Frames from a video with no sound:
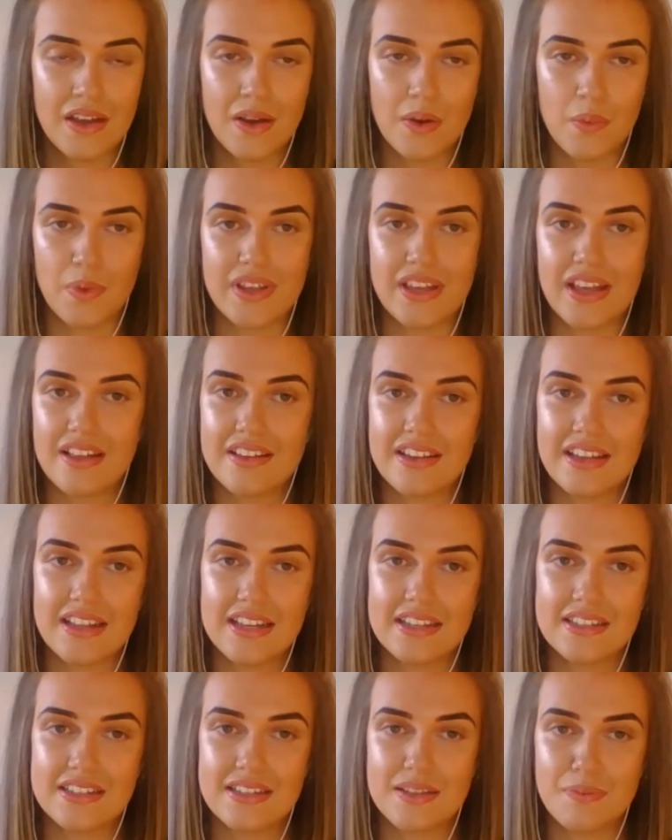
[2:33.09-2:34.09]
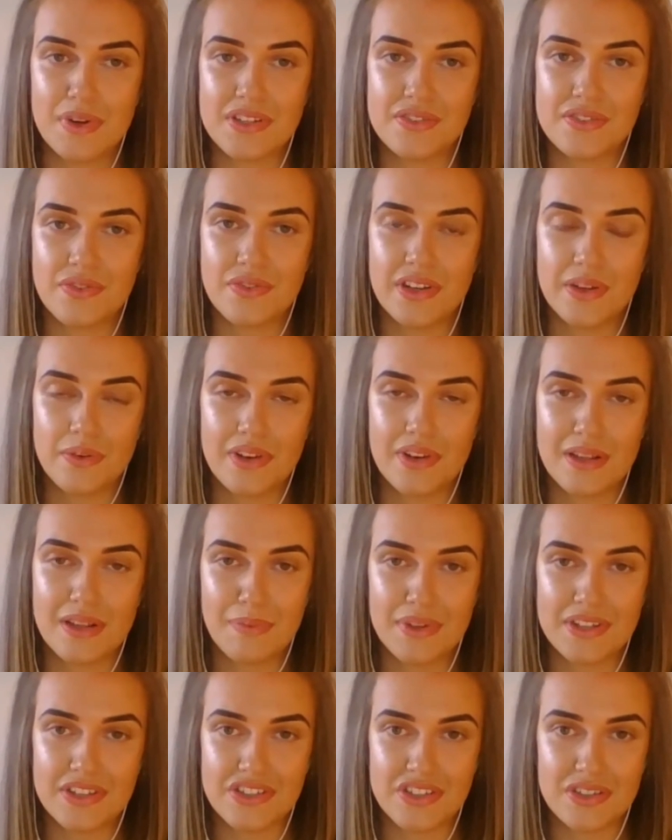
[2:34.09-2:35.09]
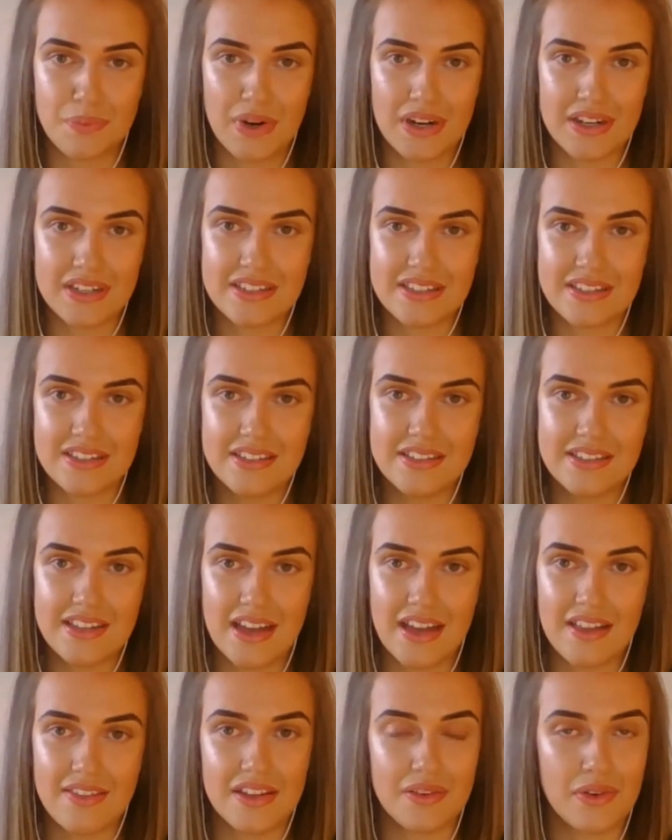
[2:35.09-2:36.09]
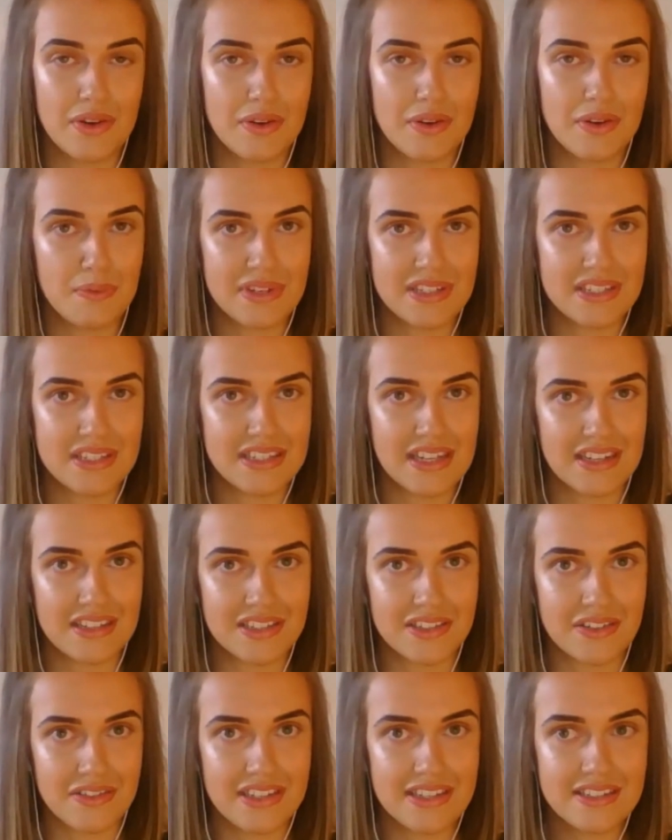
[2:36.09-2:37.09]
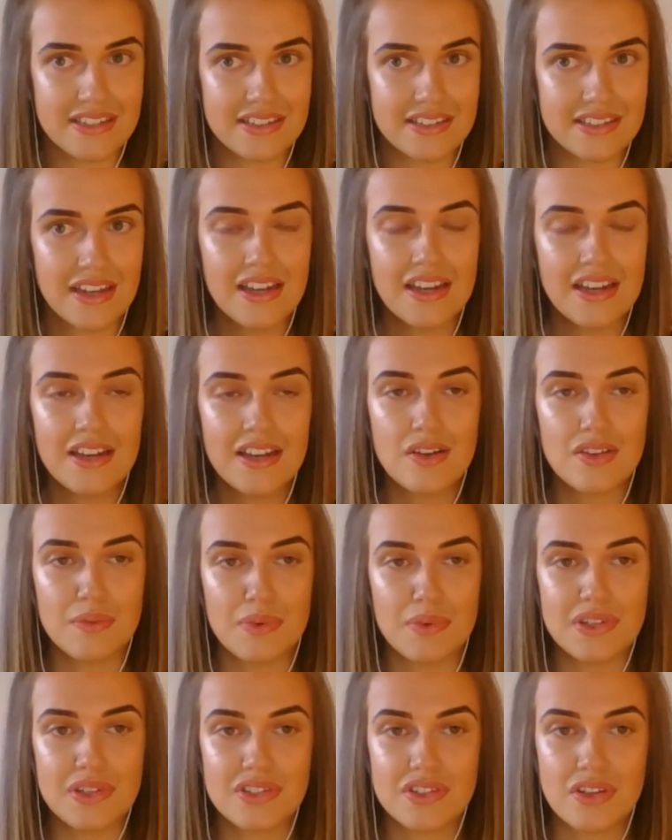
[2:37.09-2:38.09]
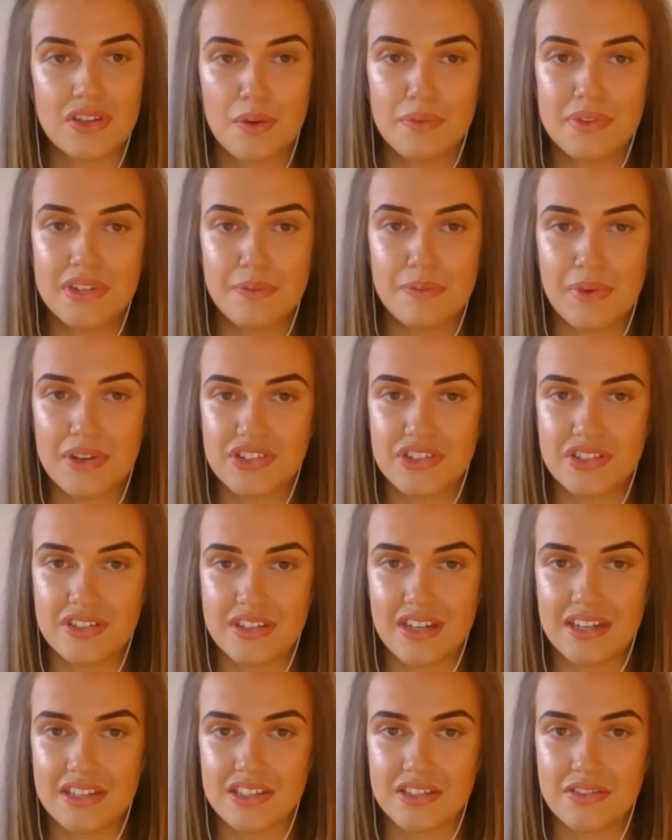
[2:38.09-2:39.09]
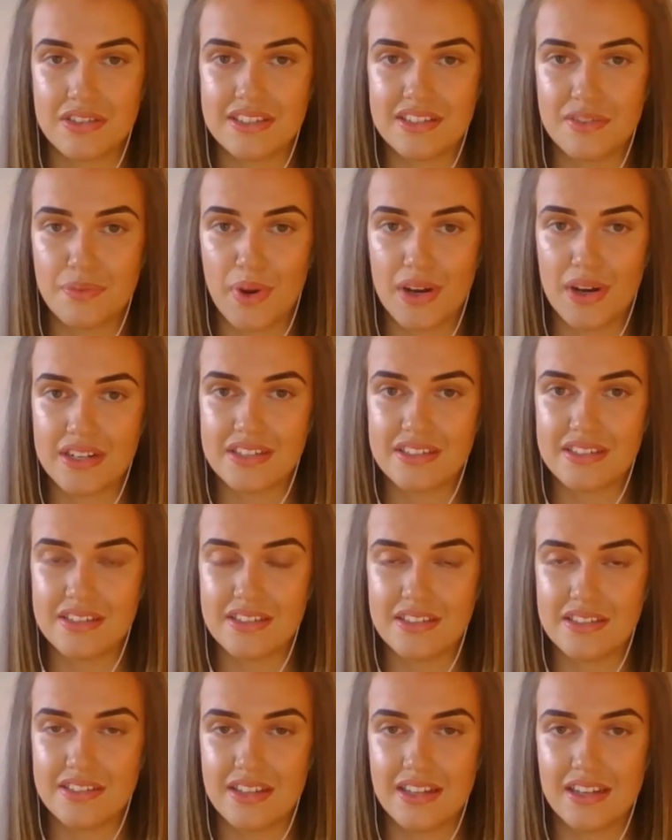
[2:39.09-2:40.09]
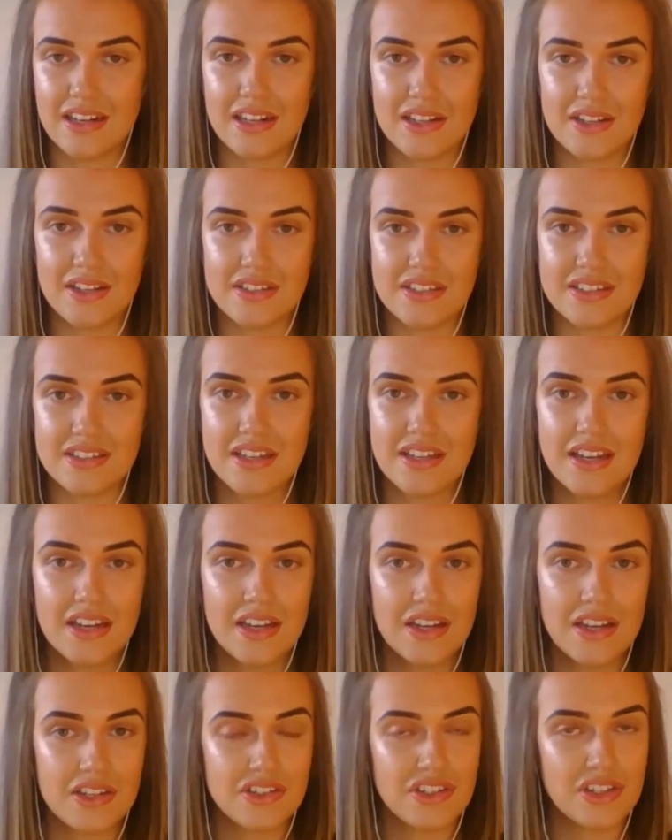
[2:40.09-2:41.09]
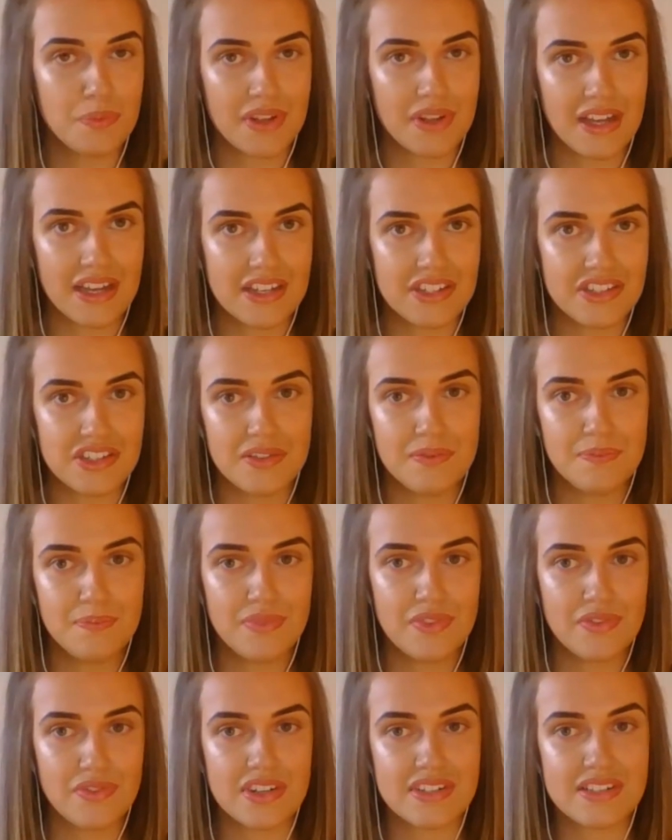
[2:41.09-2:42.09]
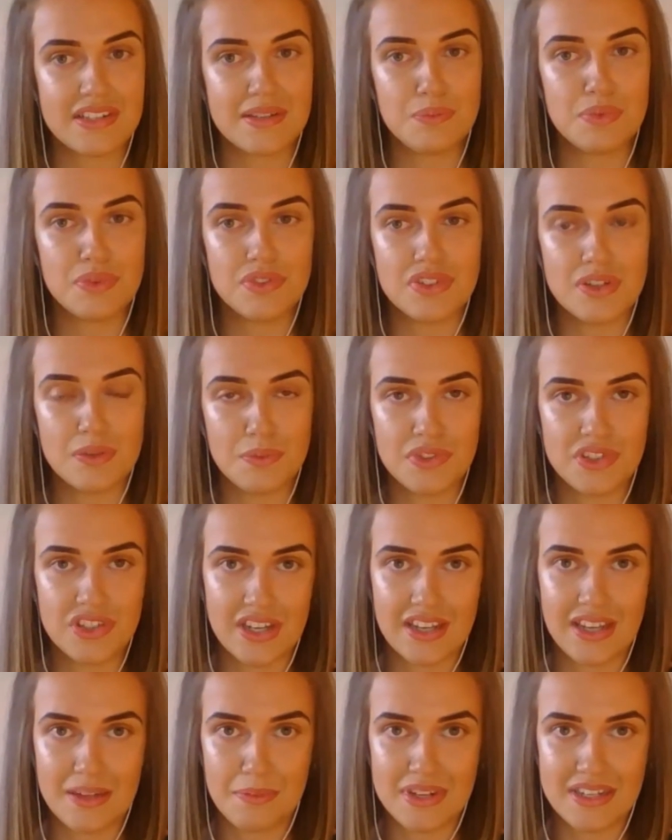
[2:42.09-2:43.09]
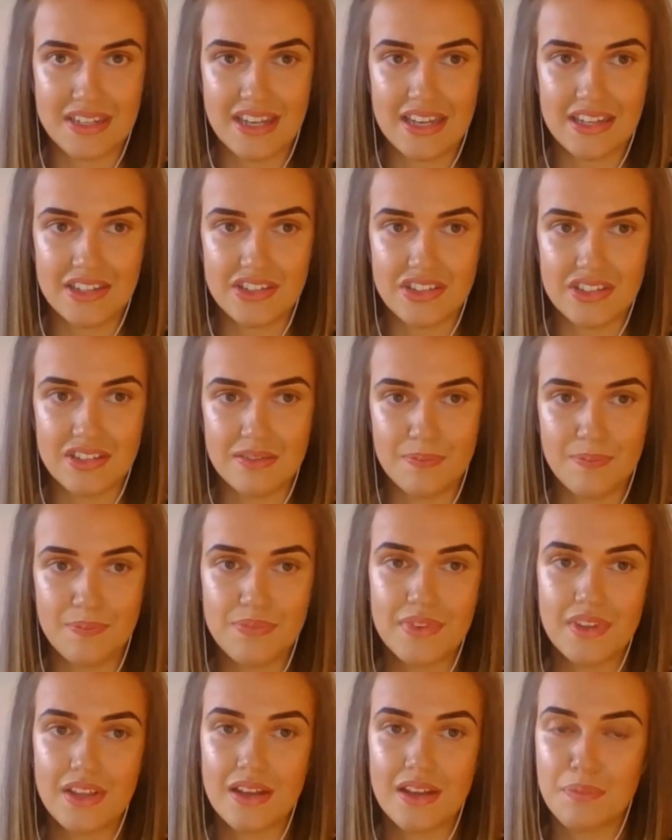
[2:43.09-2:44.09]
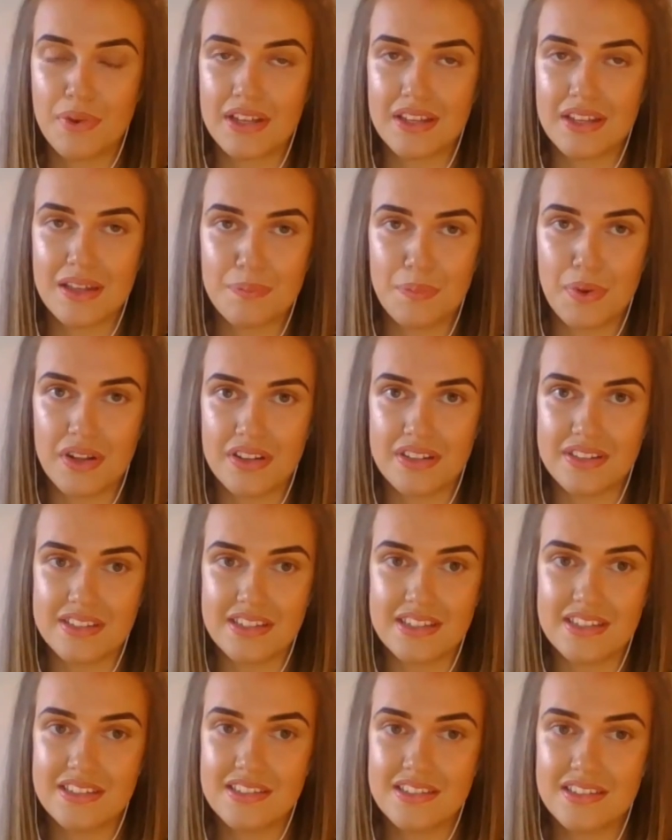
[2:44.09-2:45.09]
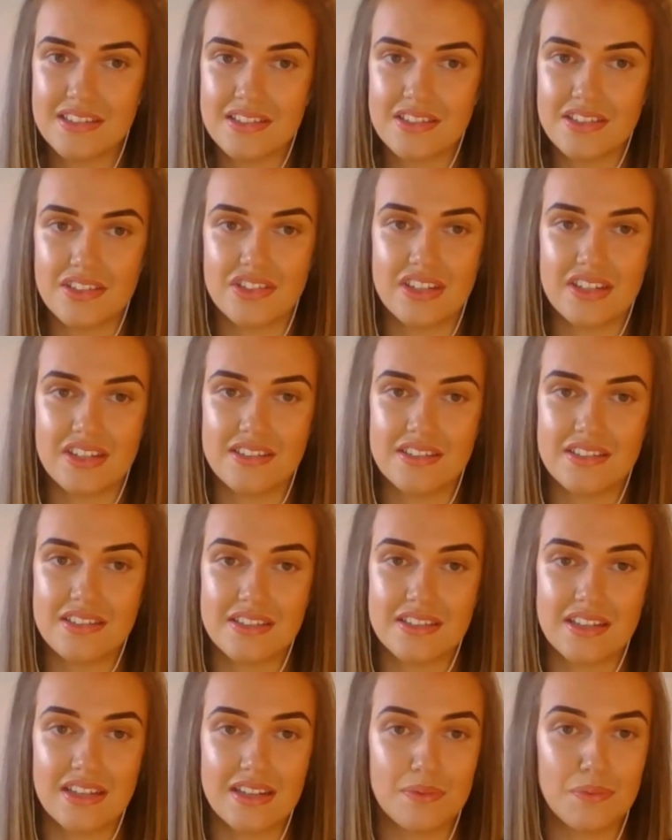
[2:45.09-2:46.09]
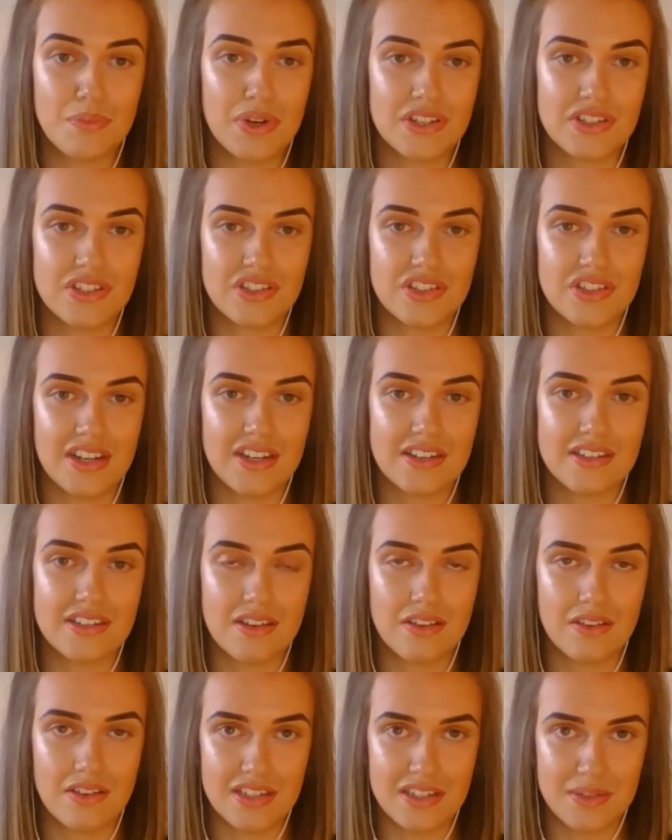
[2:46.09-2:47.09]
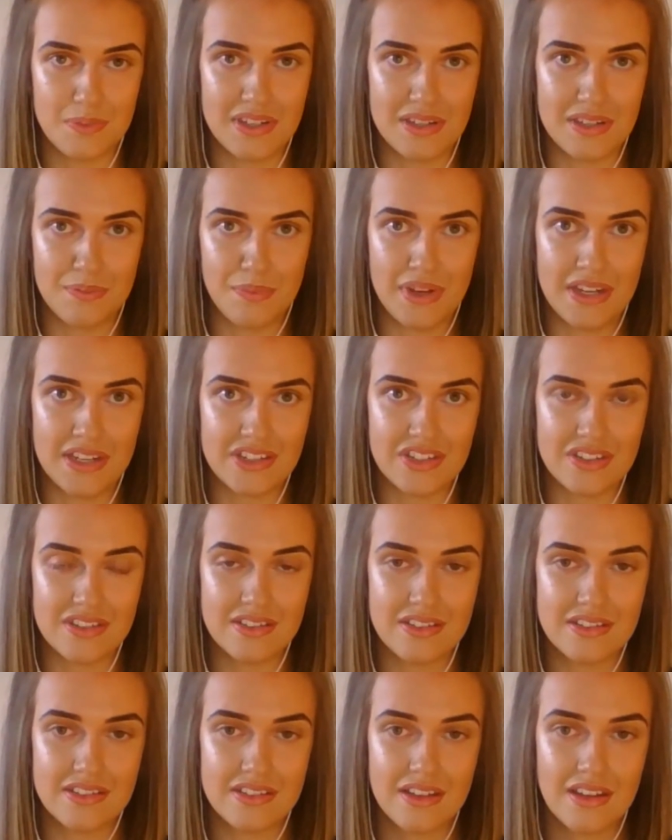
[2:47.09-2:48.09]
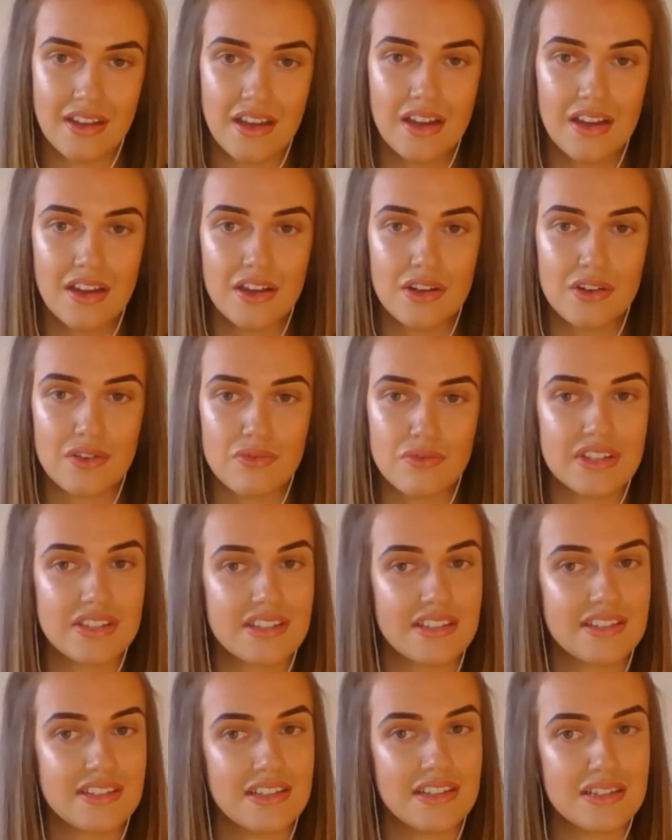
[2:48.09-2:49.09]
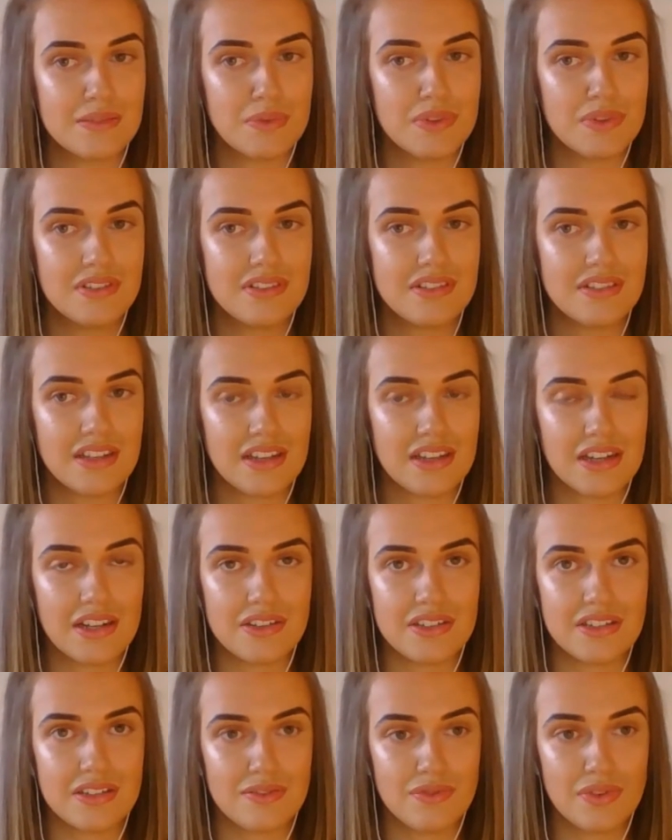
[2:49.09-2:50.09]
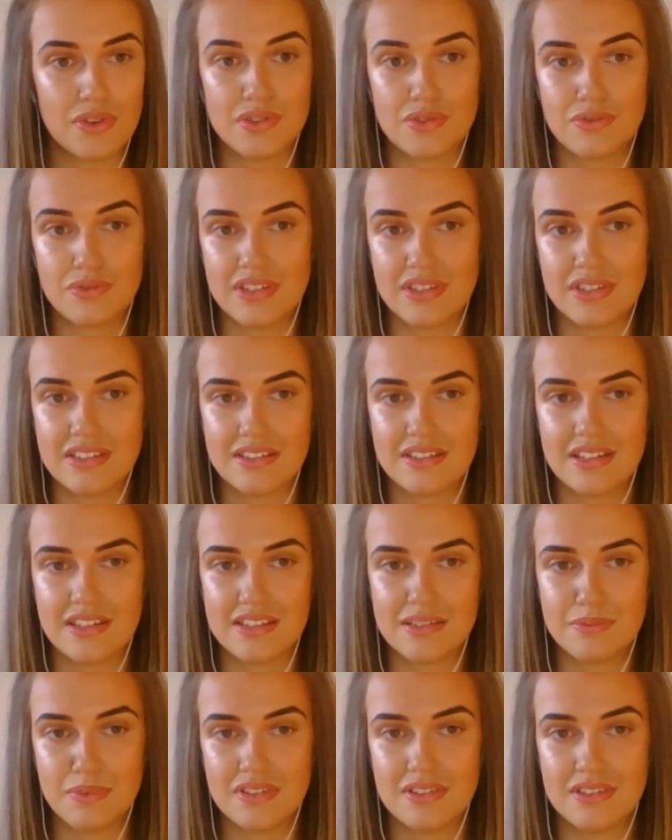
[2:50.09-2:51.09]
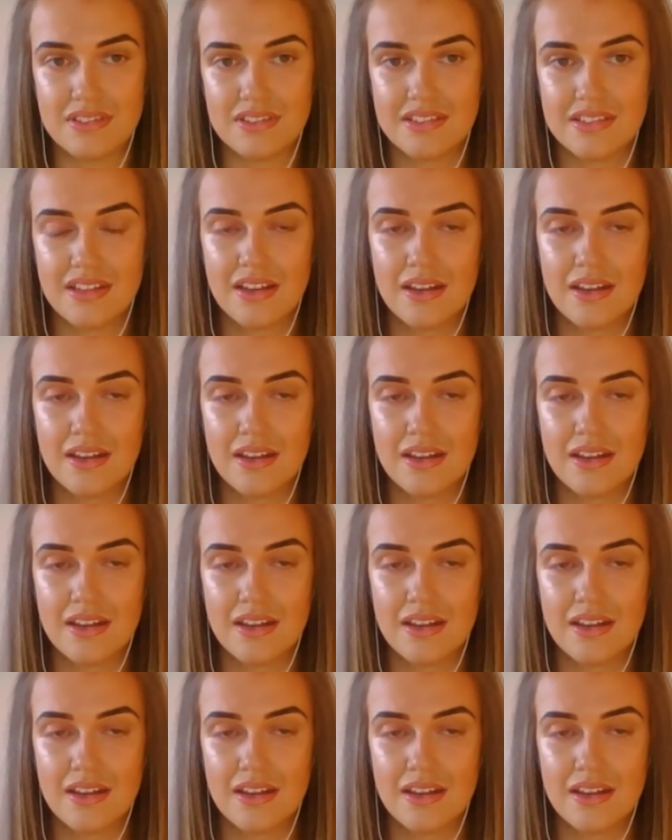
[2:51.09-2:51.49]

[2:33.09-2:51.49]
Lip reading: We calculated the most frequently mentioned practices and then grouped them into categories. The most commonly mentioned categories of practices included duplication, for example, double-checking medication, blanket policies, such as skin pressure checks on independent patients, risk assessments, including falls risk assessments,